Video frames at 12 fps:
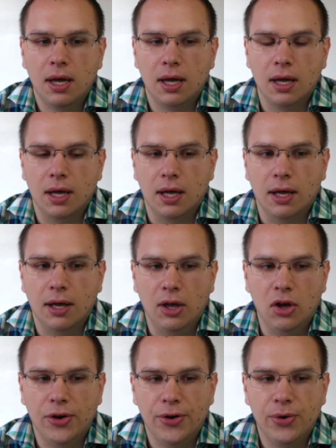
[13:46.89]
Uh,
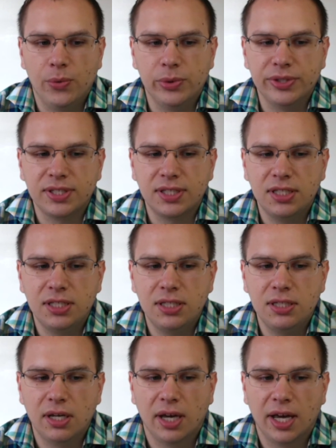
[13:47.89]
we'll
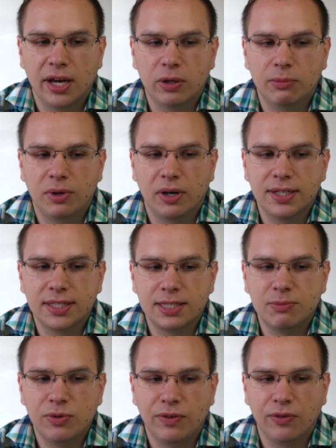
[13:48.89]
see how it
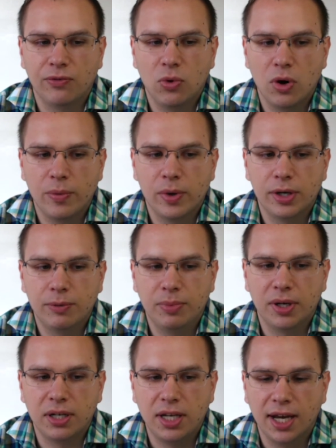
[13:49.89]
progresses moving forward.
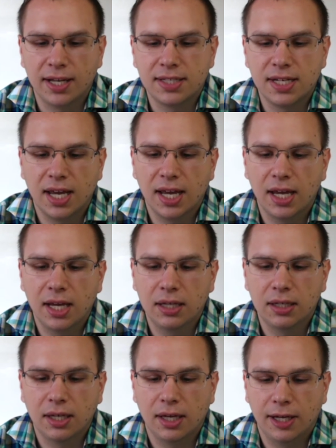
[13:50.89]
But yeah,
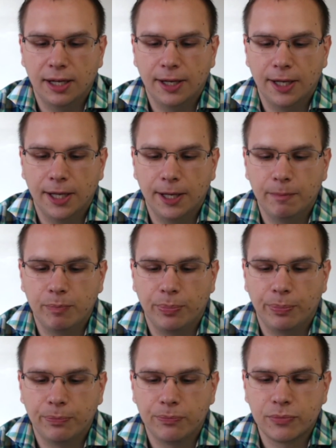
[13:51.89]
today I
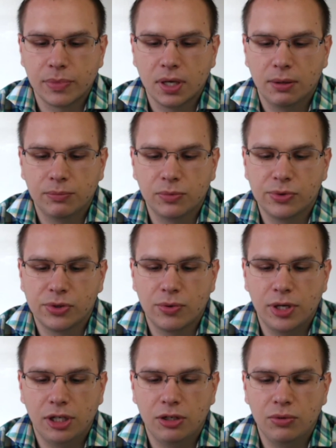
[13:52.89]
was
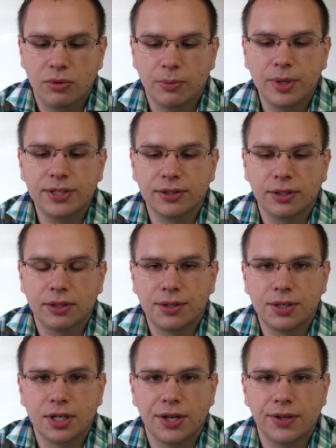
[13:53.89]
going to do the
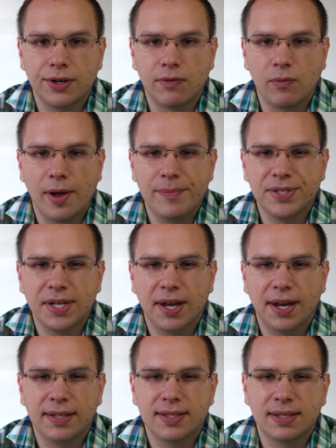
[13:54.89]
research on the different
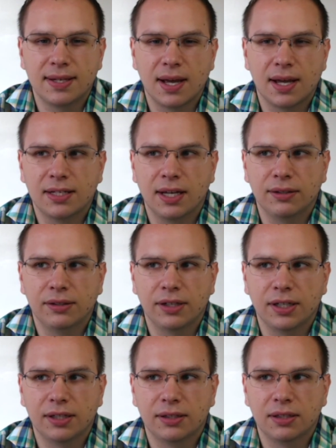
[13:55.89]
websites and kind of take a
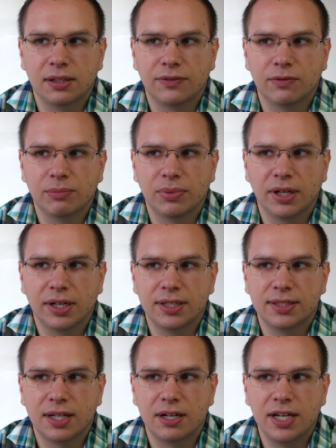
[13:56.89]
look at the different
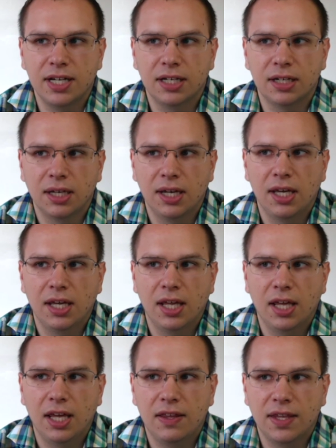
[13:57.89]
plugins that are needed.
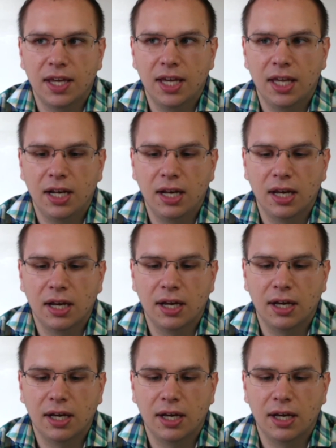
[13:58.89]
And then,